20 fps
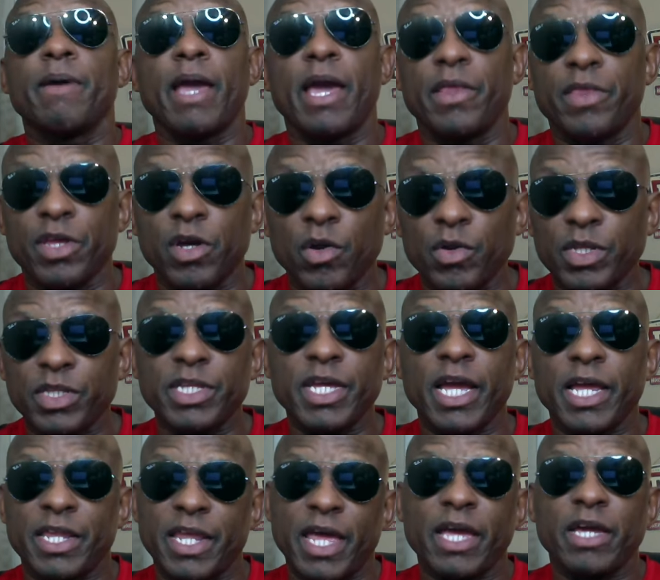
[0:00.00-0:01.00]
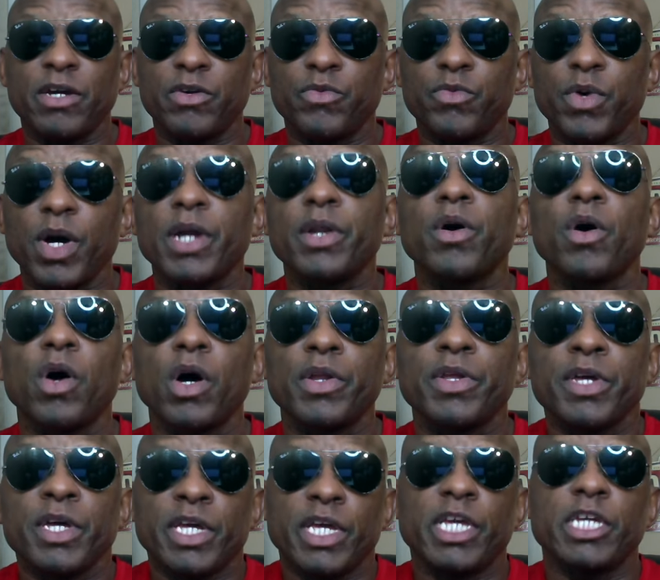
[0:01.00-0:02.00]
and the only thing they could run on
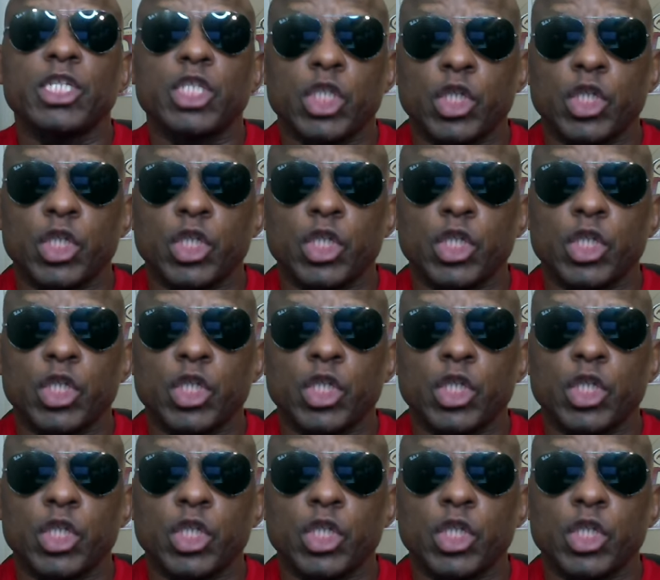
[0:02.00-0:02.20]
is